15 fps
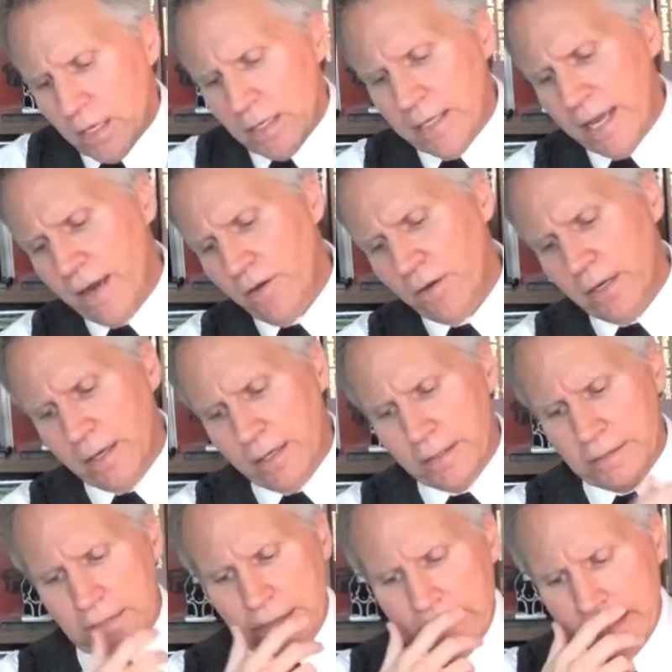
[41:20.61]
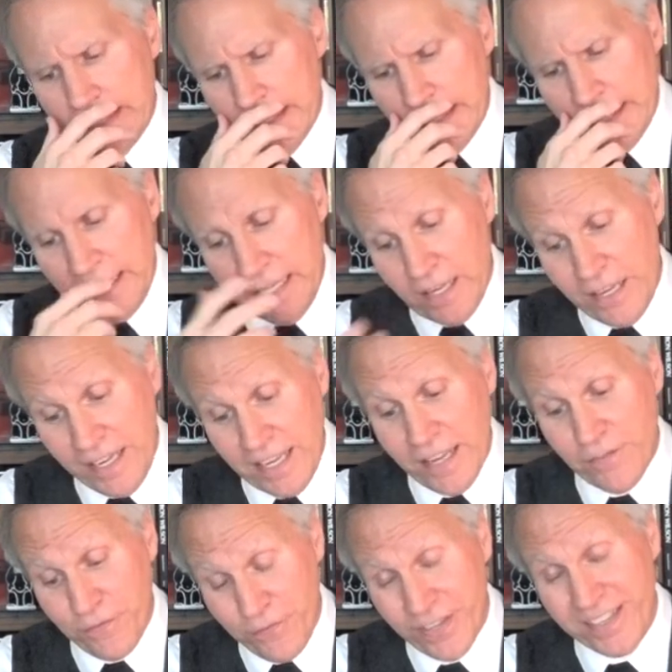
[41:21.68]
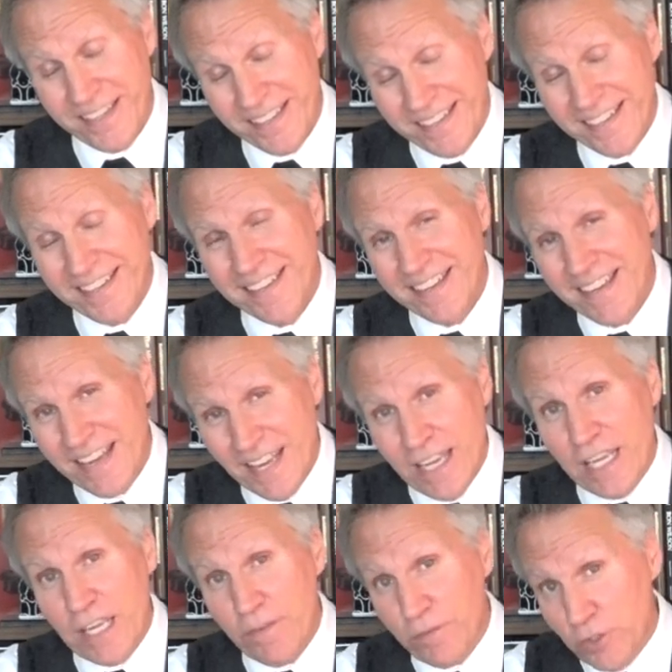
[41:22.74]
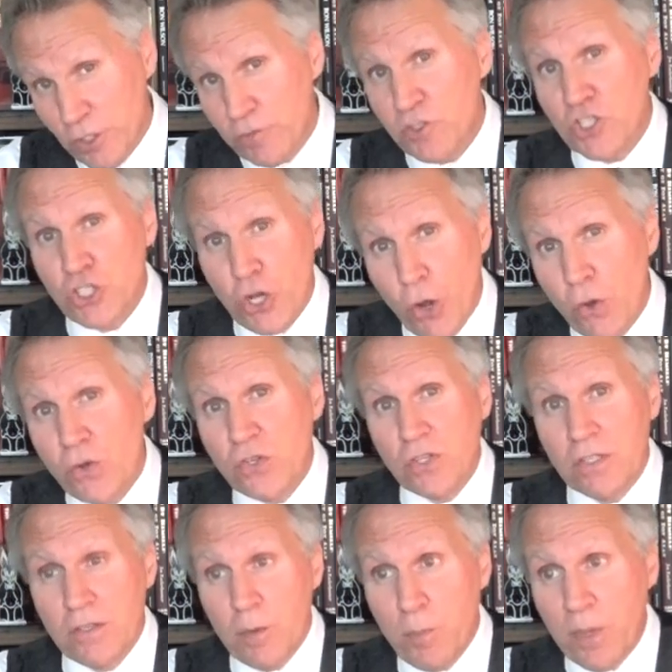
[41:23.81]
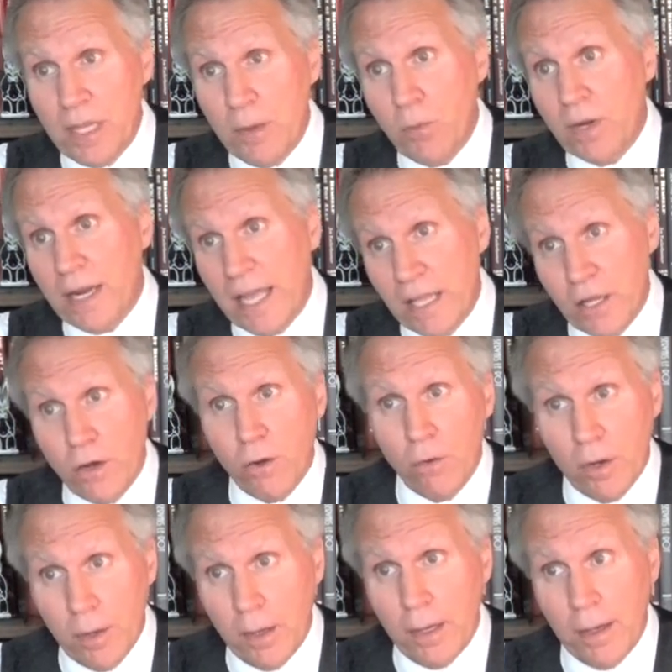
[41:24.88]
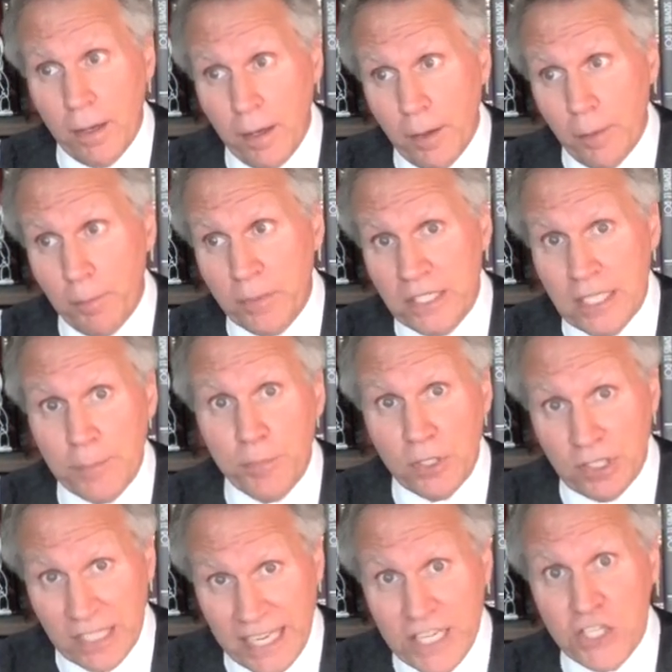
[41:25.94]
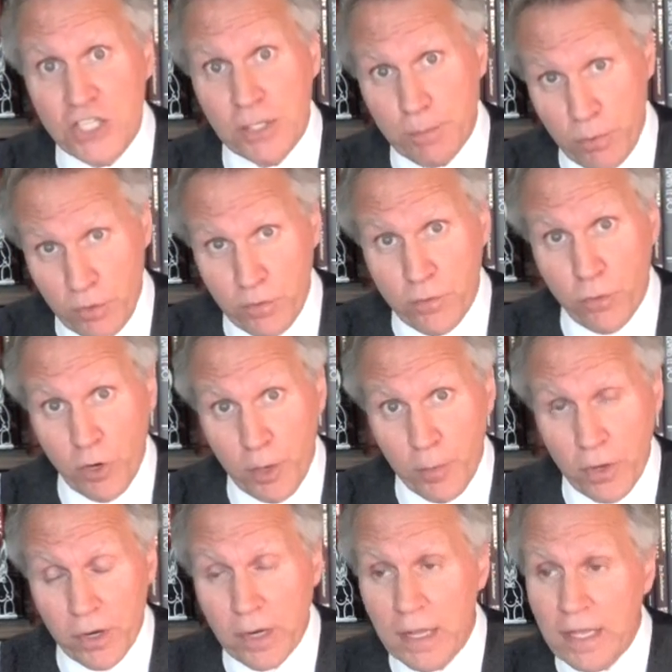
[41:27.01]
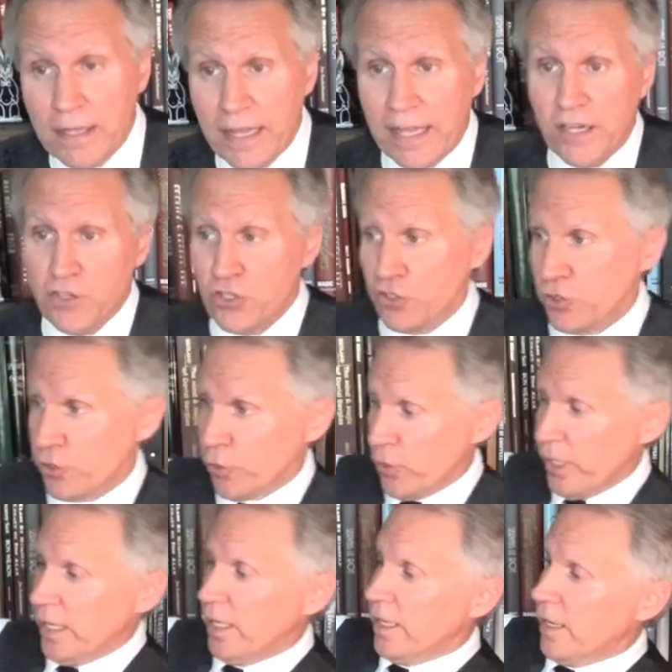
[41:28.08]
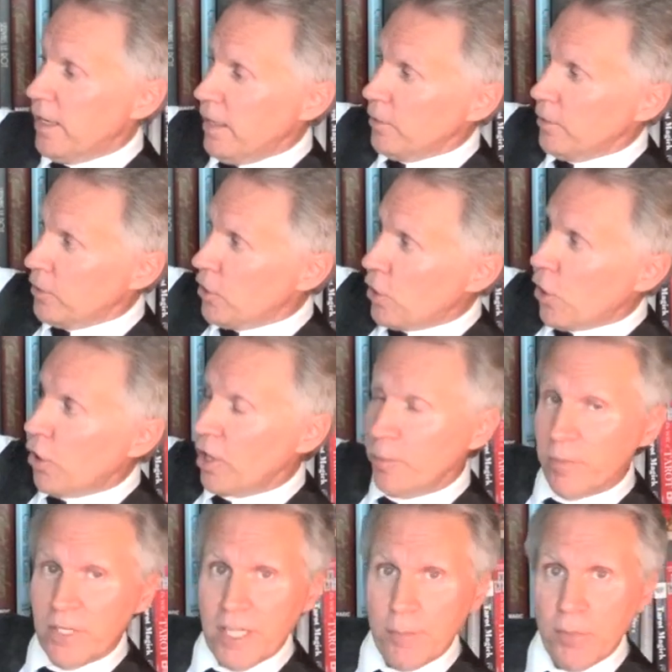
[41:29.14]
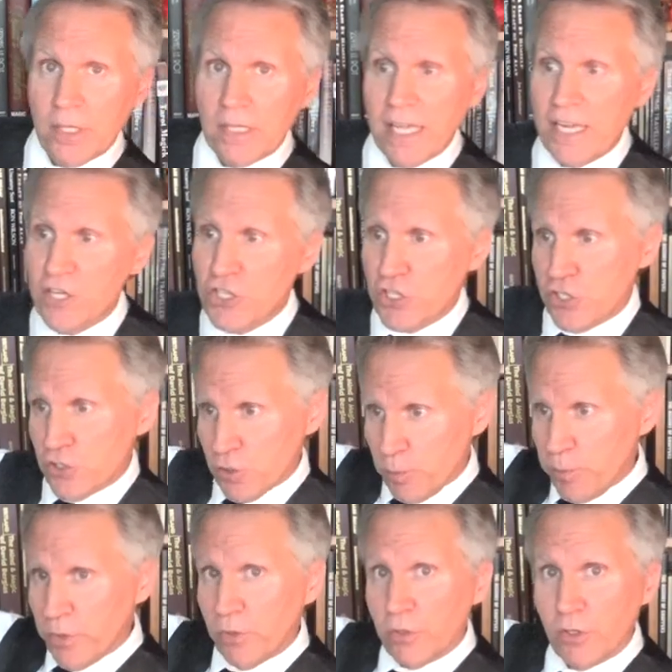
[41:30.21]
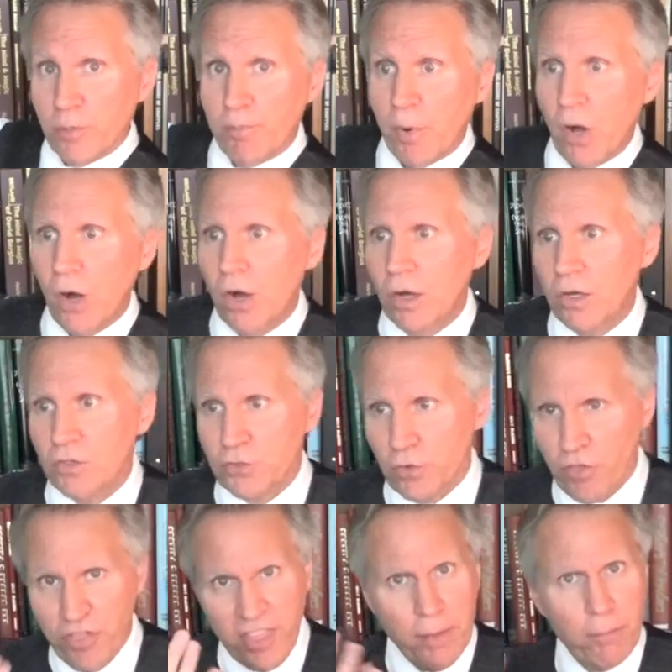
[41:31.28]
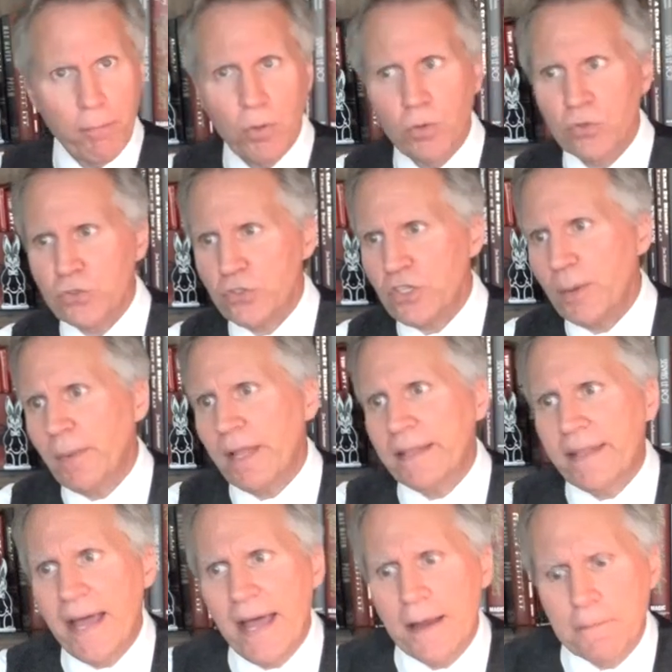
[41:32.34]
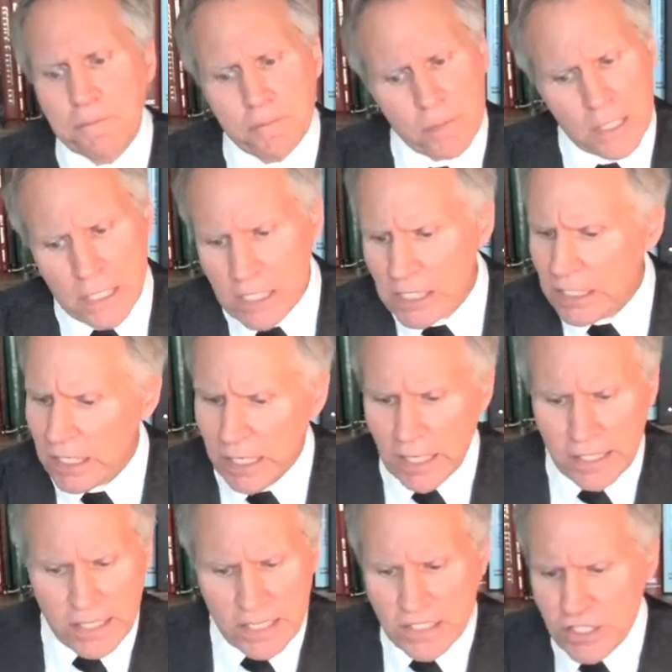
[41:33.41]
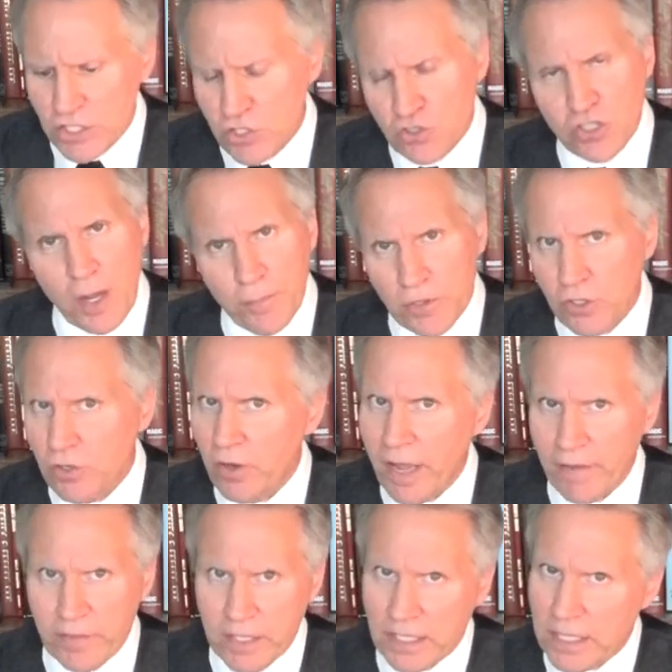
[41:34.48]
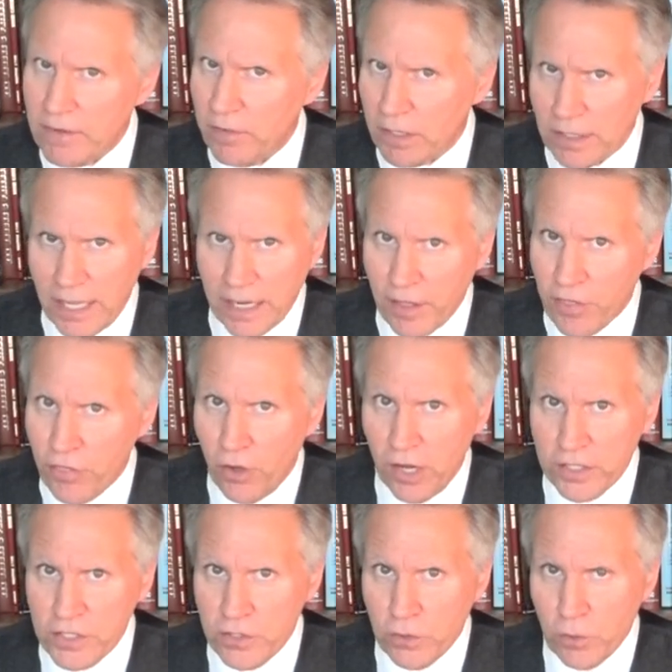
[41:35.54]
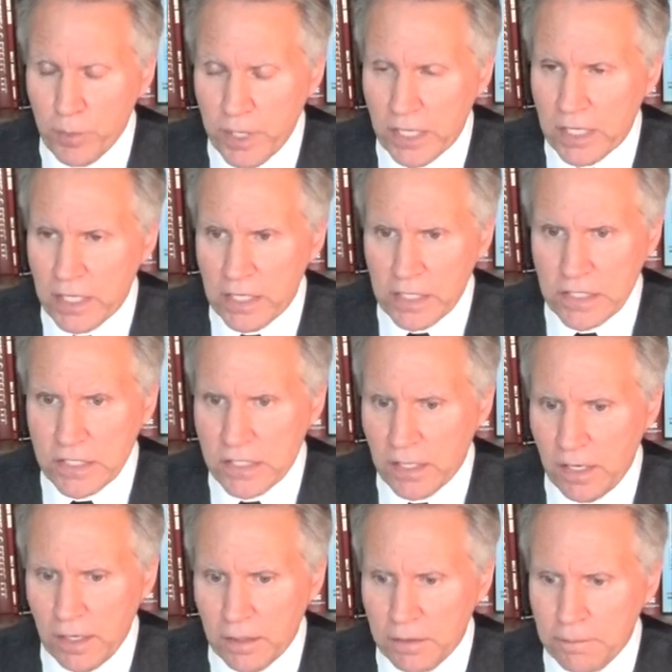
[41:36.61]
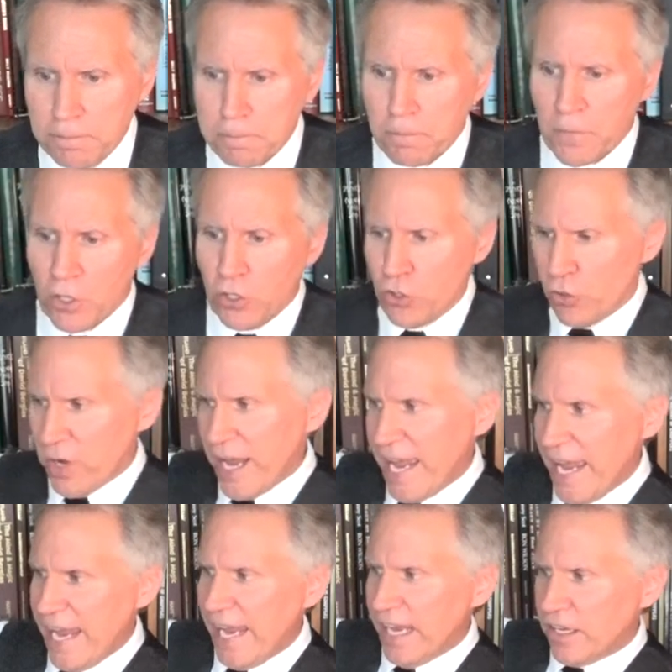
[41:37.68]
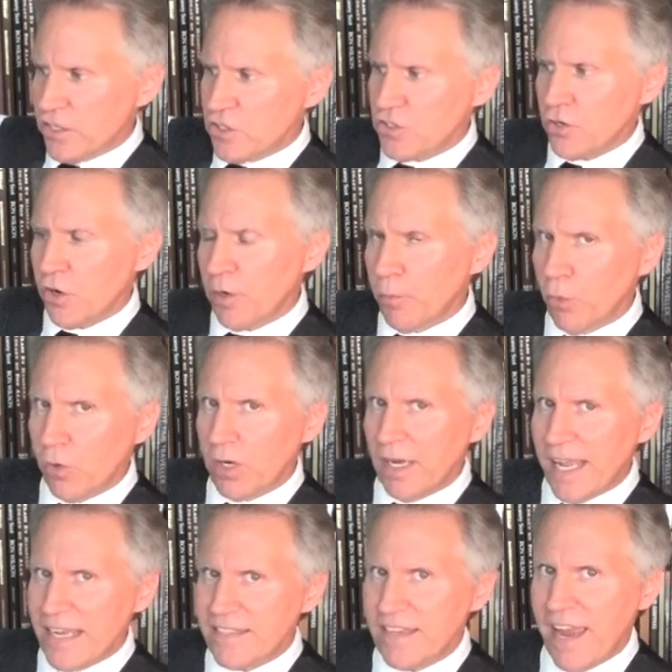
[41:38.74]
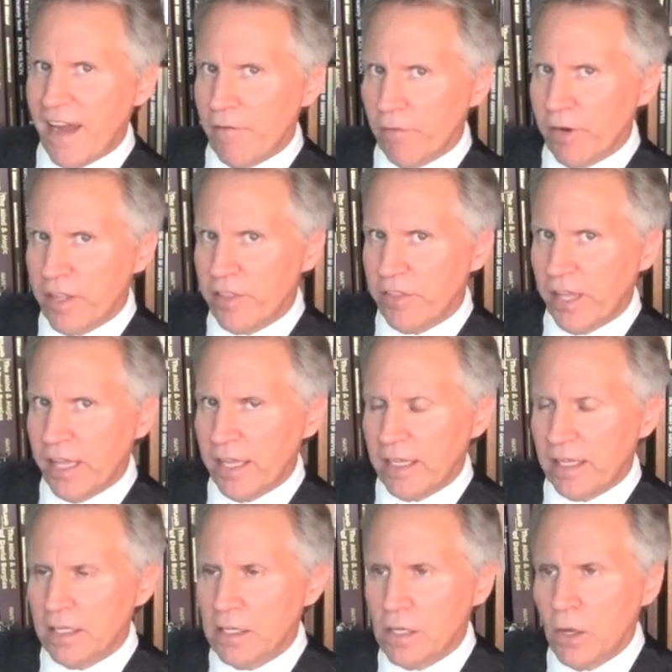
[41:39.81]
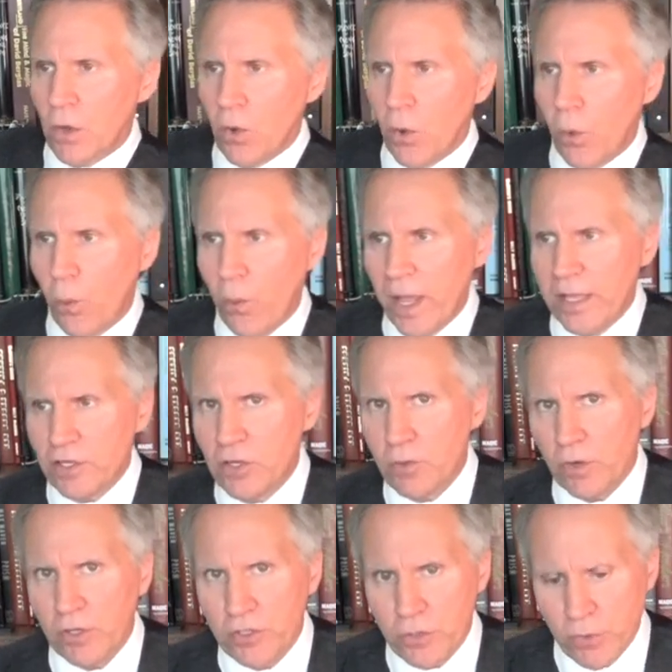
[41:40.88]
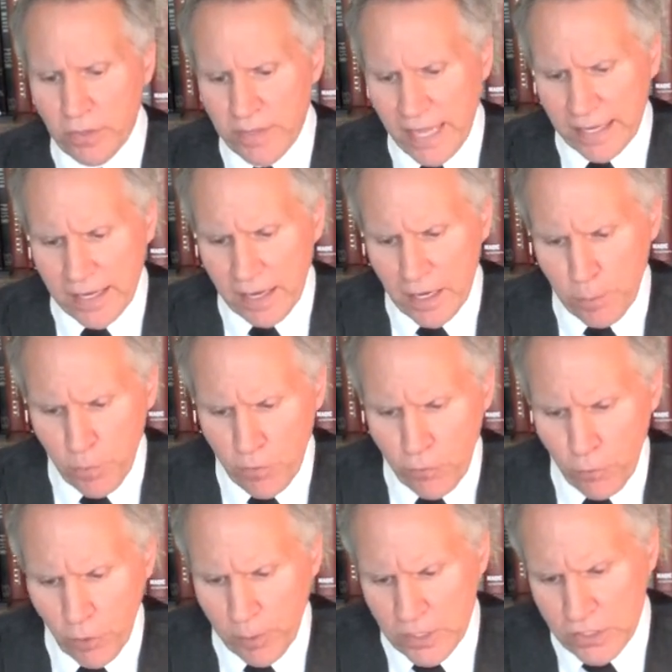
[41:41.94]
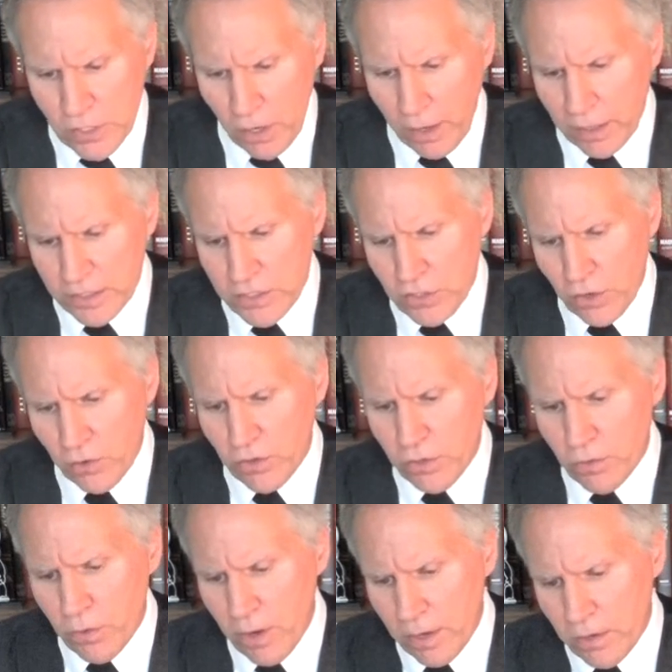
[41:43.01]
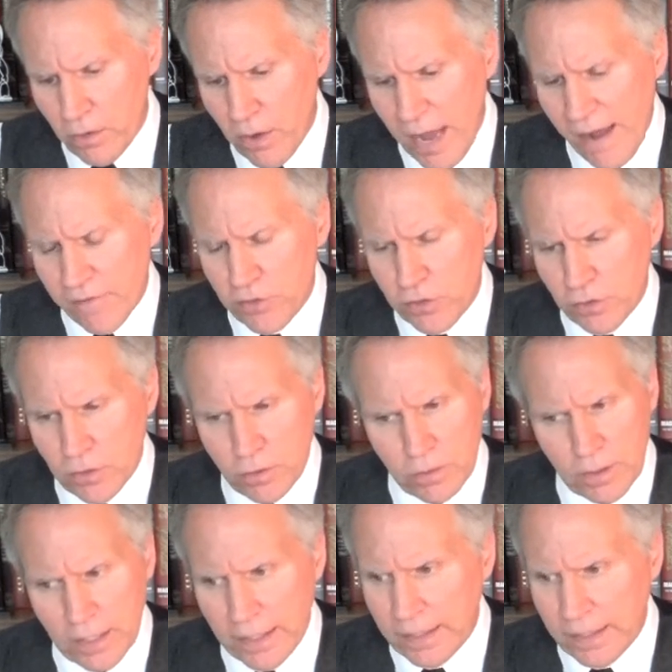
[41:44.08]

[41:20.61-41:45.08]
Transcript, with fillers: Now, if you've chosen to be what I call a manipulation performer, that is, you're doing card manipulations or billiard balls or thimbles or something like that, this is something you have to give a lot of thought to, because your hands are more or less everything when you are doing that kind of performance art. So you have to